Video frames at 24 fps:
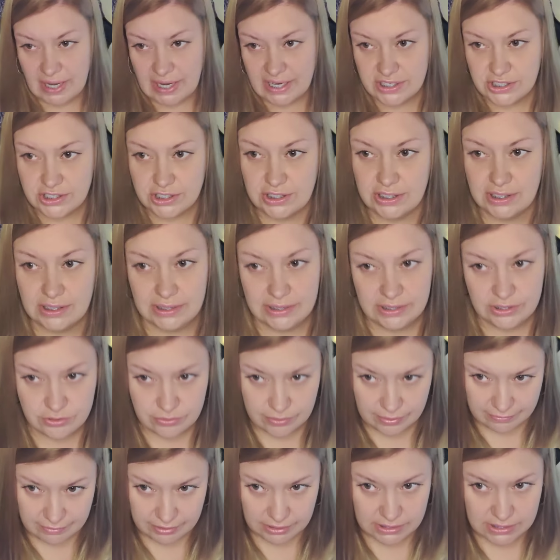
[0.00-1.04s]
passionately
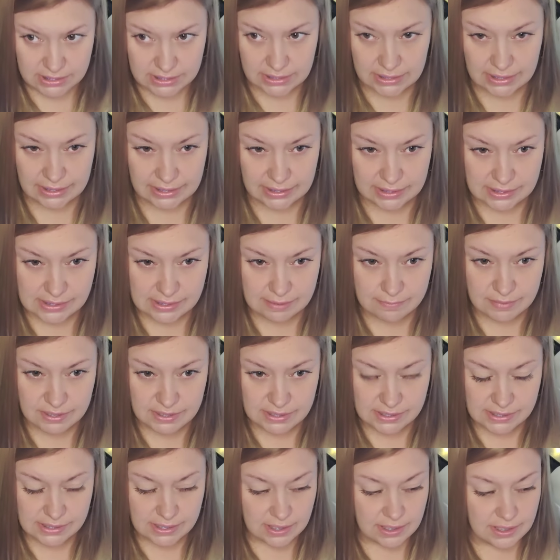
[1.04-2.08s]
driven to like
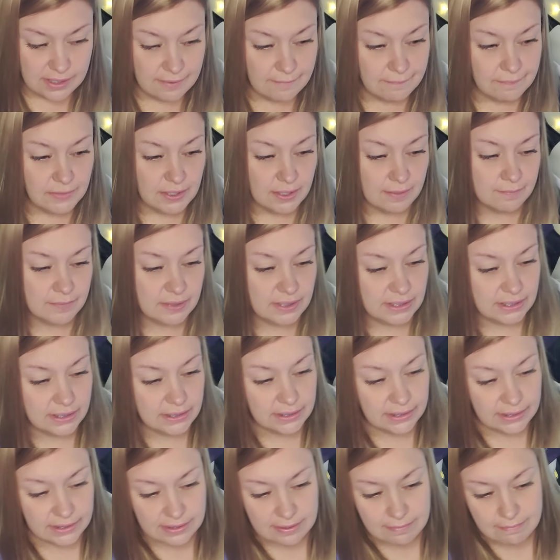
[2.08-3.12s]
somebody's i'm getting
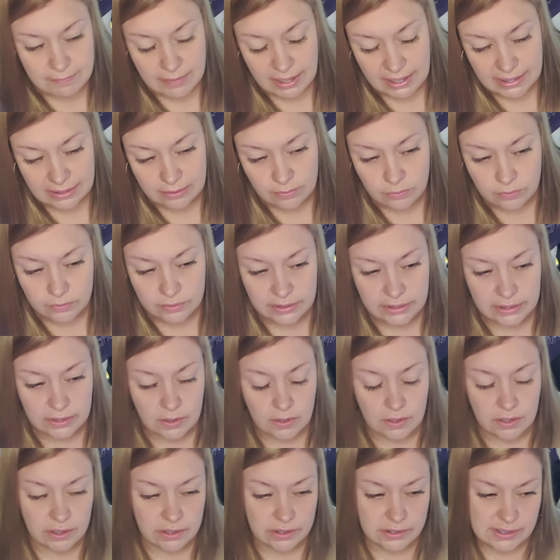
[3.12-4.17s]
like the man holding a
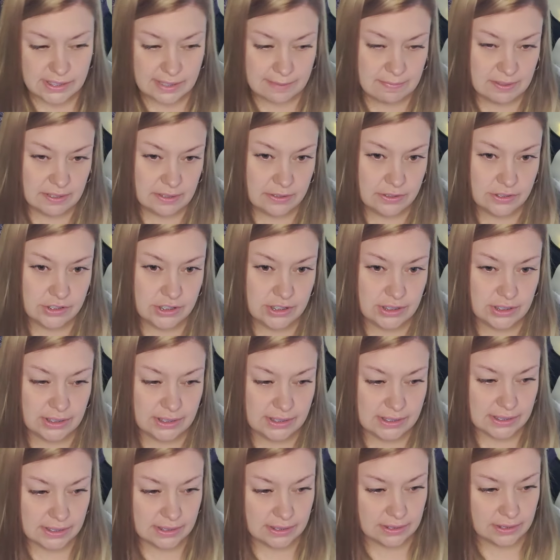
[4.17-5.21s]
heart type energy
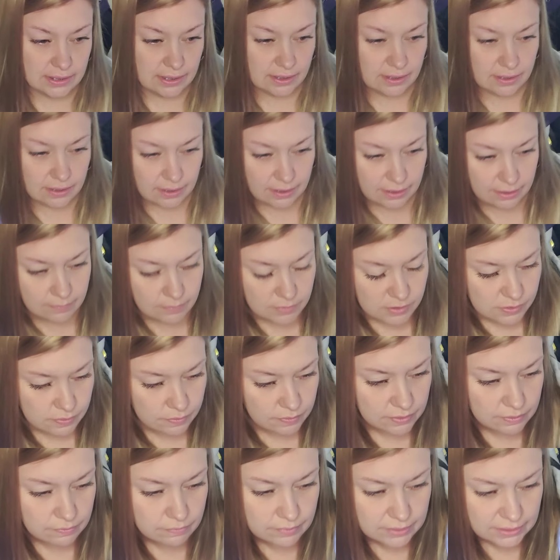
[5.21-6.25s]
like i almost
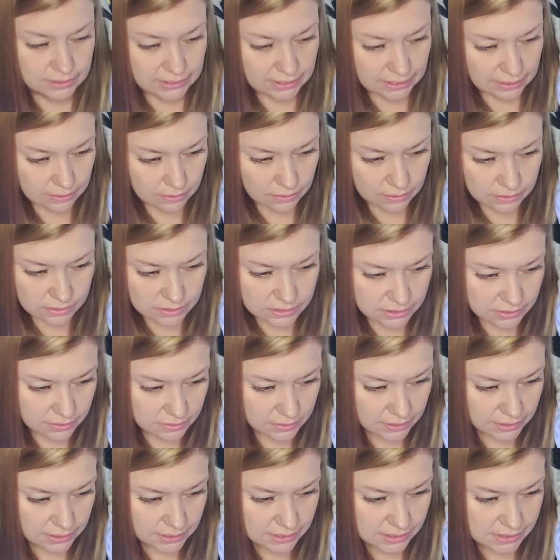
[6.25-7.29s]
want to read that card to you
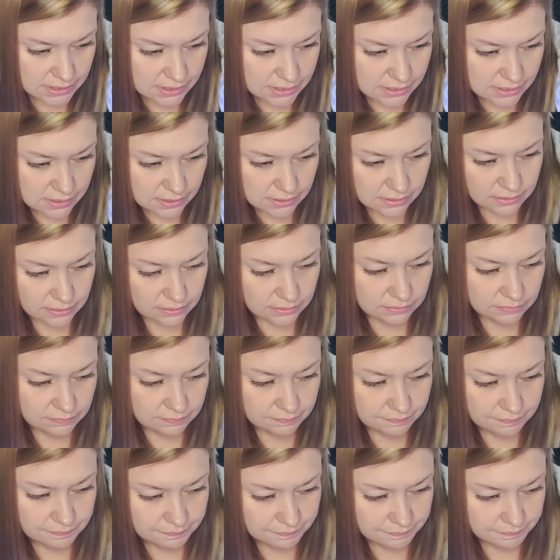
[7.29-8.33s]
guys
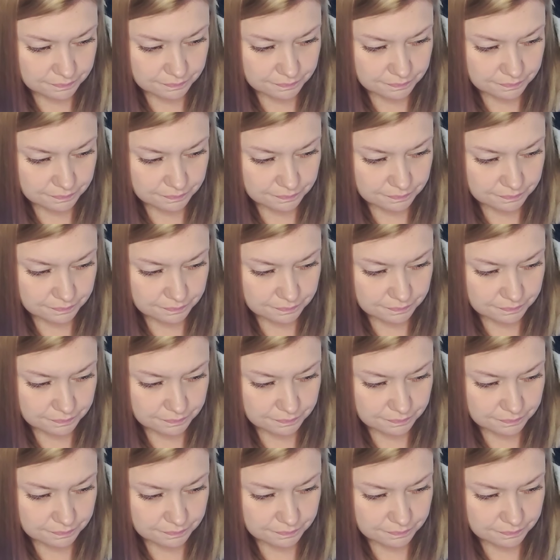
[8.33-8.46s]
um